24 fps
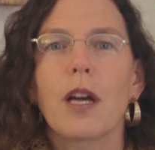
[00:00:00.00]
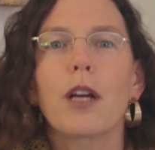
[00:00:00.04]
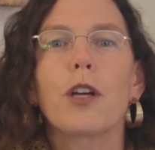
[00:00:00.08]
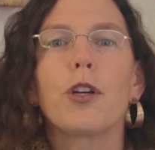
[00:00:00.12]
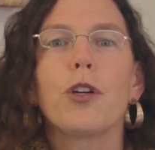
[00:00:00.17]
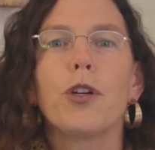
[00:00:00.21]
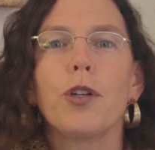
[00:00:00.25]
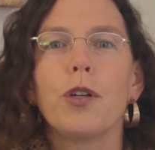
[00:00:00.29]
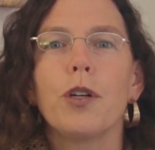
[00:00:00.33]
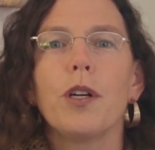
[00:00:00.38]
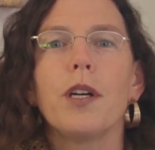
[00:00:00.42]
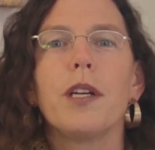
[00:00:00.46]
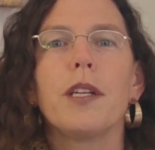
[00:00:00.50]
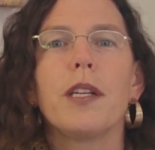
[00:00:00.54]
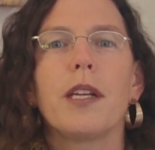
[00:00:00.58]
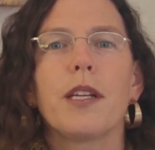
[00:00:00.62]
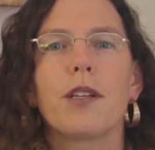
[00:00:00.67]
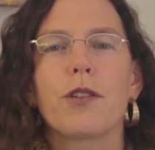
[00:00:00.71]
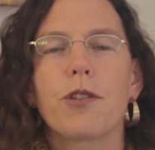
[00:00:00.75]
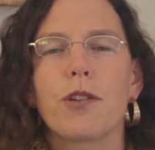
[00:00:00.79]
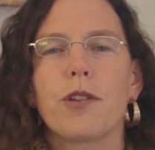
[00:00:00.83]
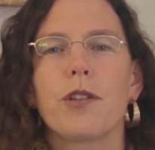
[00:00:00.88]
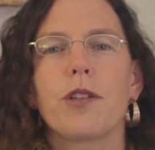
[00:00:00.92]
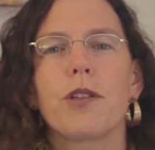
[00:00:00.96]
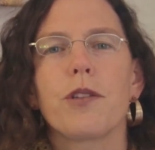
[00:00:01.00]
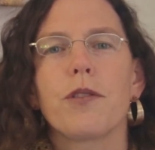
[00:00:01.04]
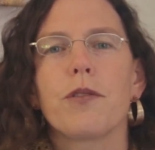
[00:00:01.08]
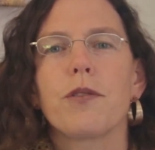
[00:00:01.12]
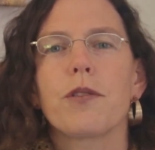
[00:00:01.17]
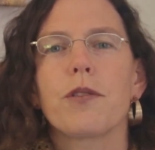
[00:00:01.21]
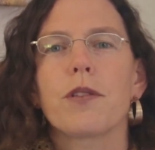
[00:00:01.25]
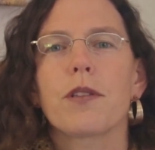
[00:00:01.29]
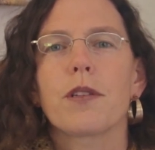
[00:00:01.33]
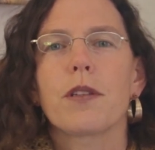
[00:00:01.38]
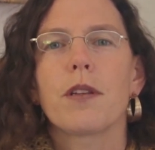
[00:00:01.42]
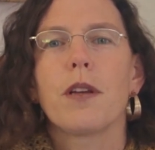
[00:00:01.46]
could
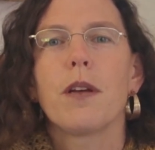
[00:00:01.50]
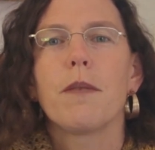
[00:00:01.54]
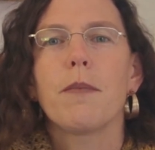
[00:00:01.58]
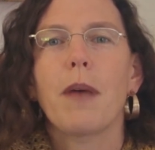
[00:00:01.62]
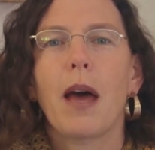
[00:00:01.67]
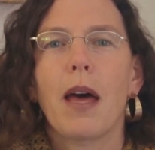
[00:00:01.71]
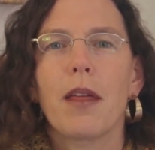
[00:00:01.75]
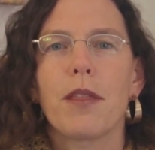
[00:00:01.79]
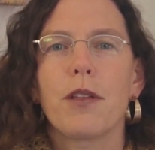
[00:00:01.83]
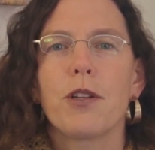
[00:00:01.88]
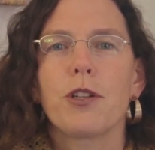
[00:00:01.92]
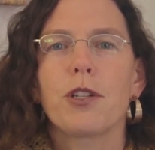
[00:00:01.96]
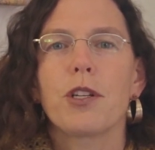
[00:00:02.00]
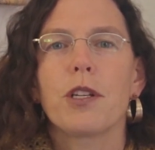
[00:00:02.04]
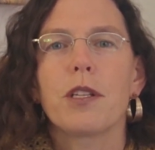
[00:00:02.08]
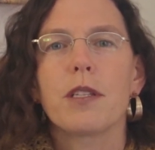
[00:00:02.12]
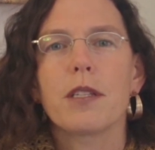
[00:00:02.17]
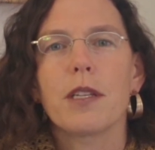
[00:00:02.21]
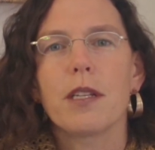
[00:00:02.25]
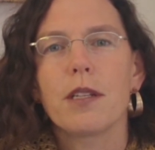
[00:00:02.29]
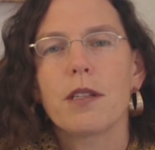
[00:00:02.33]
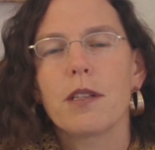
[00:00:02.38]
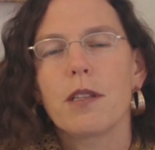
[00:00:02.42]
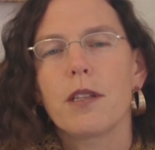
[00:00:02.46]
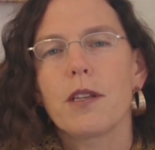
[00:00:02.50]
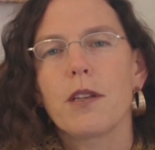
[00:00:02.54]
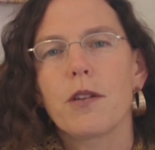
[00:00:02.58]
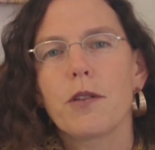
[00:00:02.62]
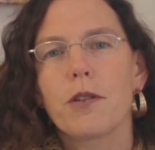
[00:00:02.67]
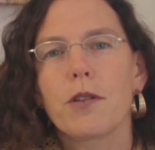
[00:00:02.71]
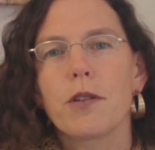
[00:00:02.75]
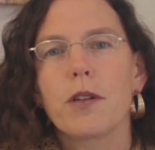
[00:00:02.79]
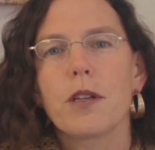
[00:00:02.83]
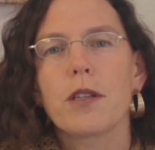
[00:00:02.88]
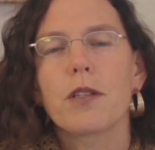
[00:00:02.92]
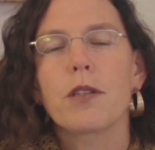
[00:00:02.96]
introduce pathogens into the
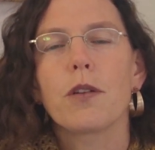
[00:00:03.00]
uterus.